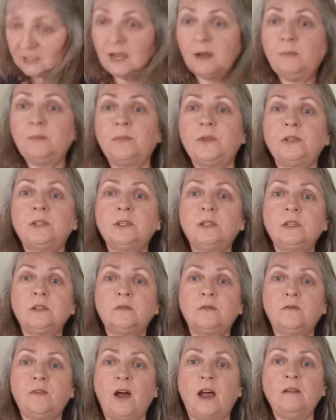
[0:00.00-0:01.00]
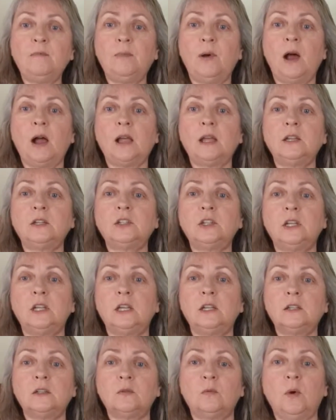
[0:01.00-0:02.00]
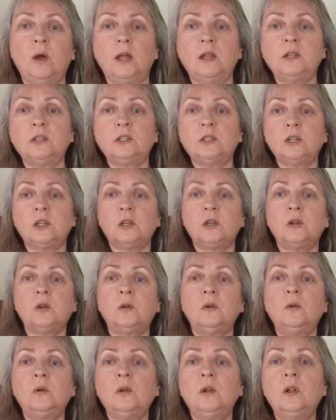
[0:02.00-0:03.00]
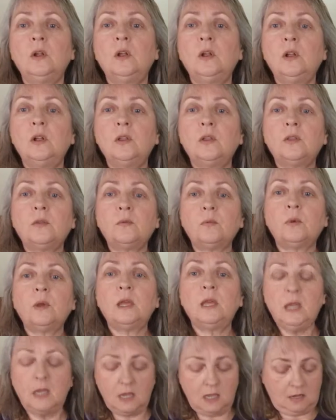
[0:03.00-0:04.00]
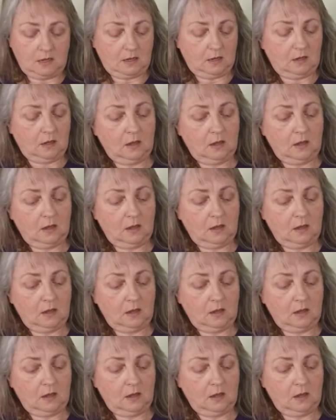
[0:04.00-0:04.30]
yep, this is 5 pocket jeans, 1, 2, 3,